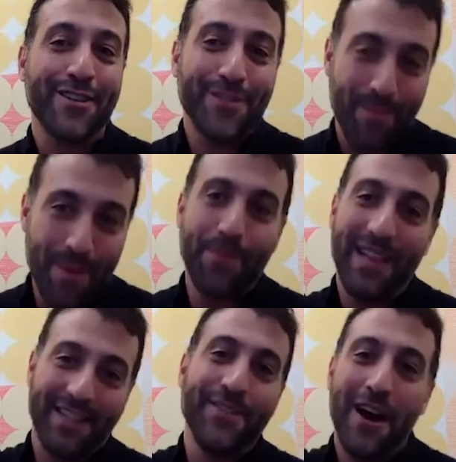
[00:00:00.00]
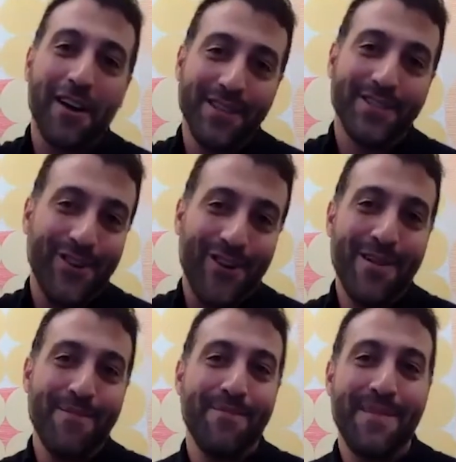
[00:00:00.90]
So people like knock on his door
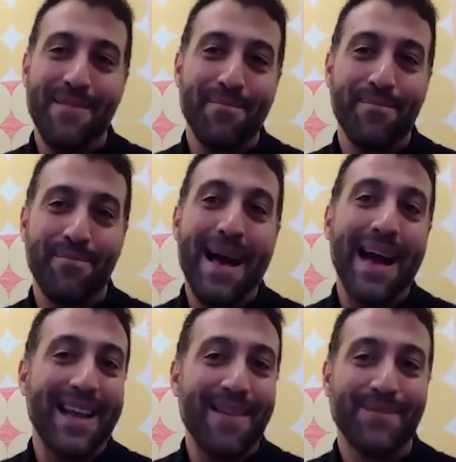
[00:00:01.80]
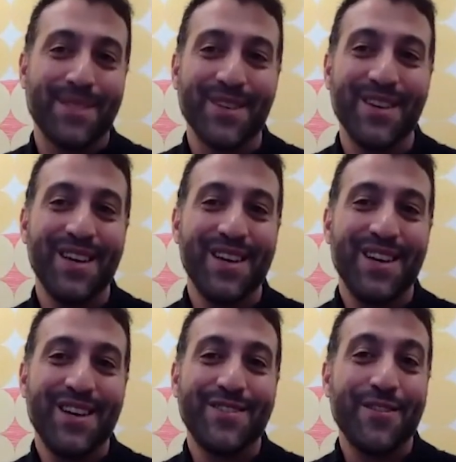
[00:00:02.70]
and beg him to
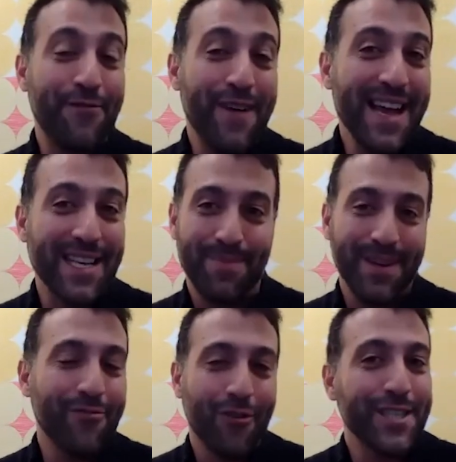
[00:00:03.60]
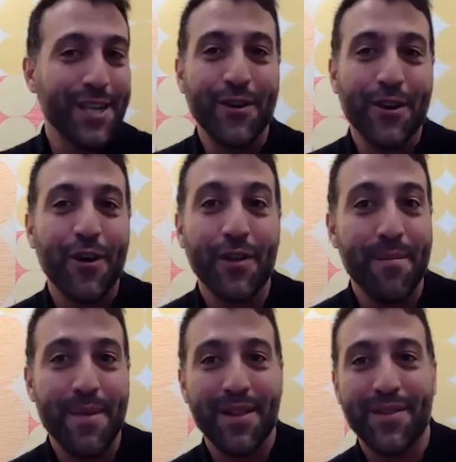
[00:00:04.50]
fix, but of course he couldn't go in the
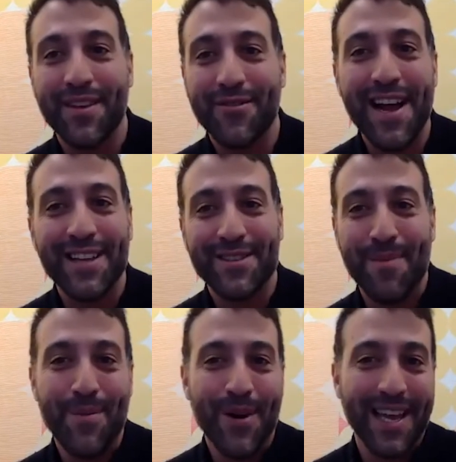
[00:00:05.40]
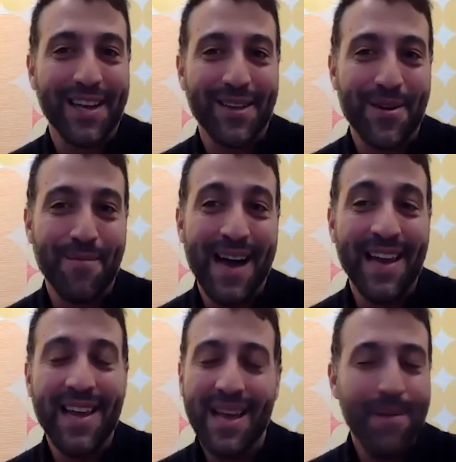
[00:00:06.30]
middle of the rain. So people get a little
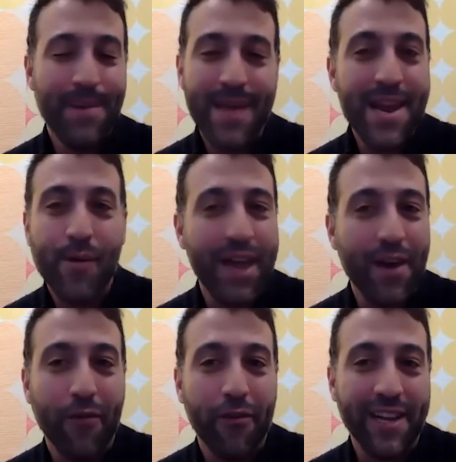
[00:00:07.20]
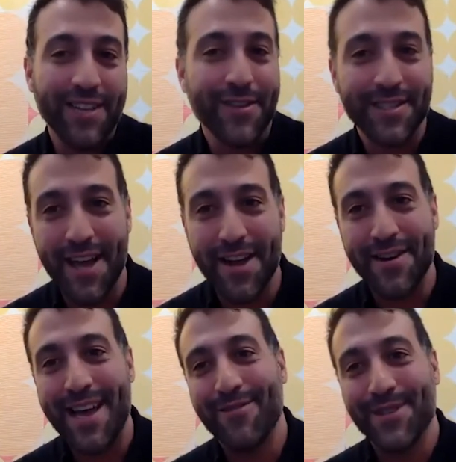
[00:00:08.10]
mad, but then he would get over it as soon as the
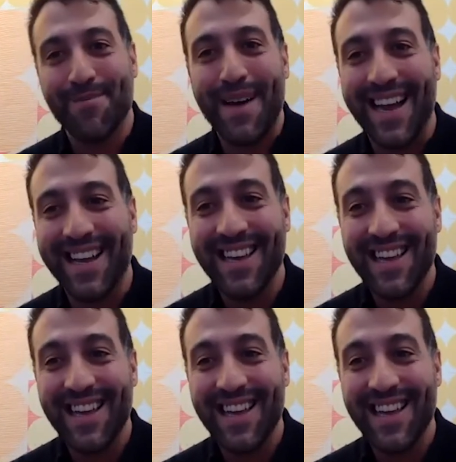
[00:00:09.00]
internet was back.